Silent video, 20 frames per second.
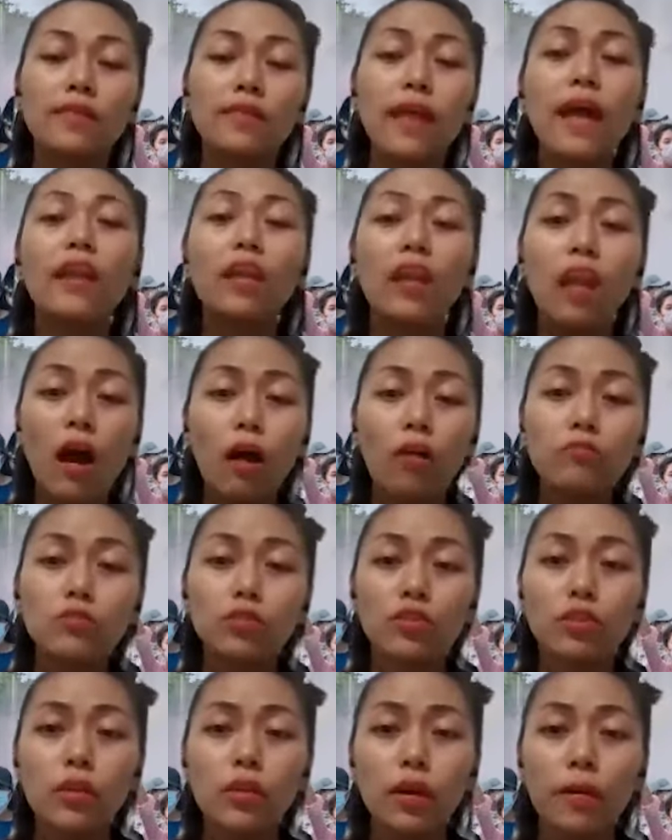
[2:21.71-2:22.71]

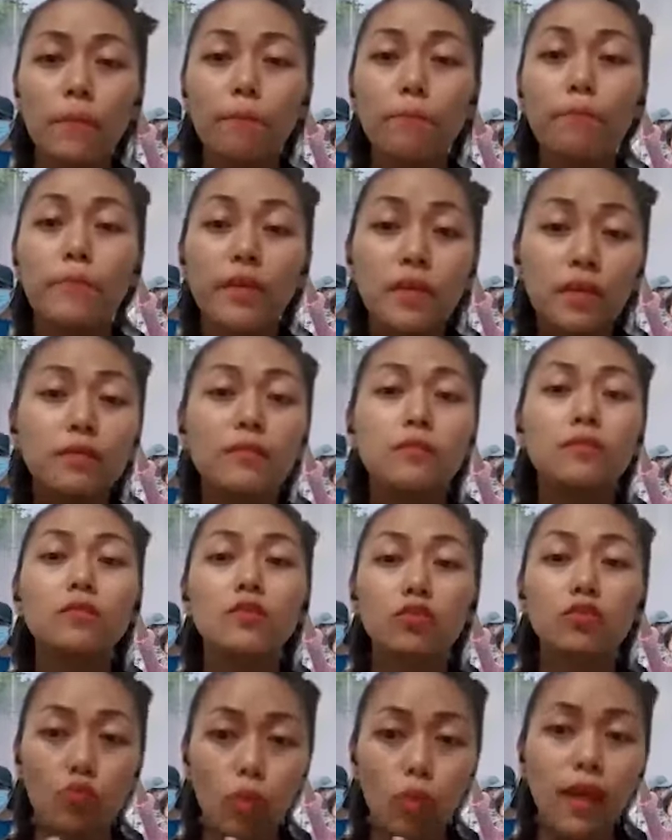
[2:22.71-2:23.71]
a big
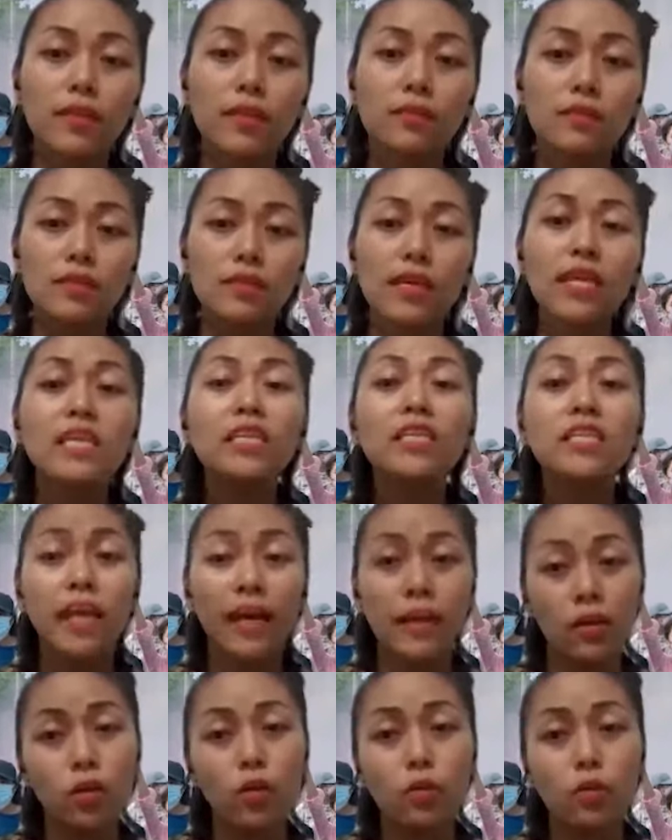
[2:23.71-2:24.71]
strike in
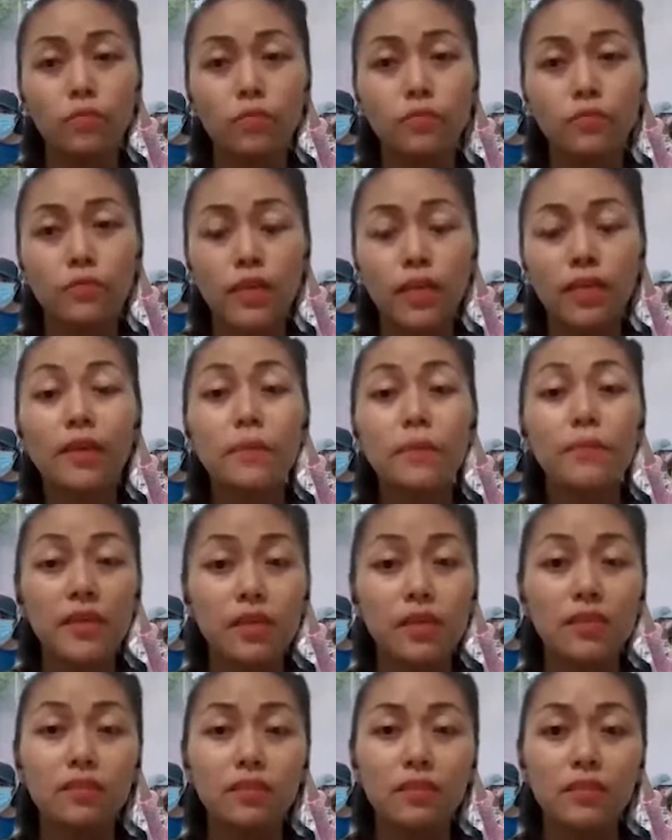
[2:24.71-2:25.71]
Yangon, the
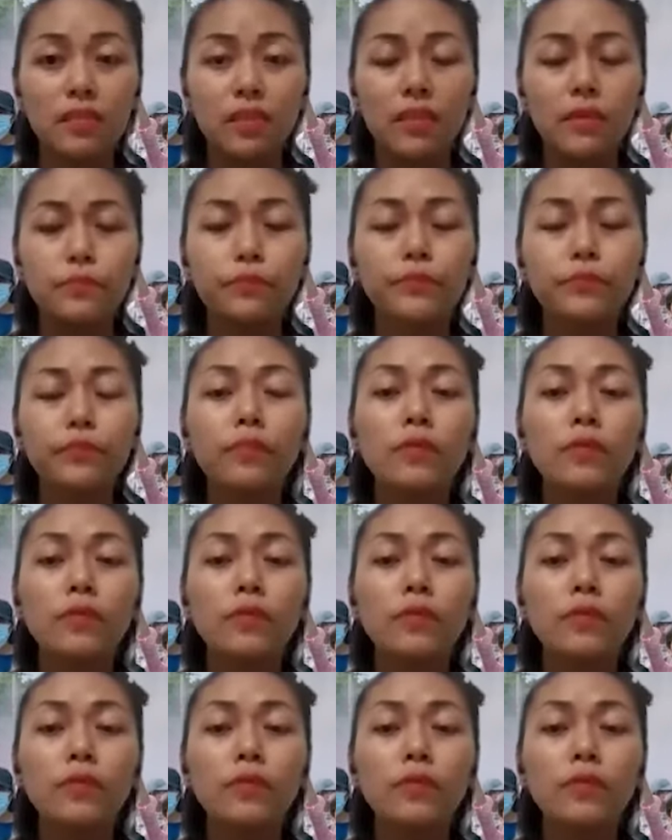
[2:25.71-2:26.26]
biggest city.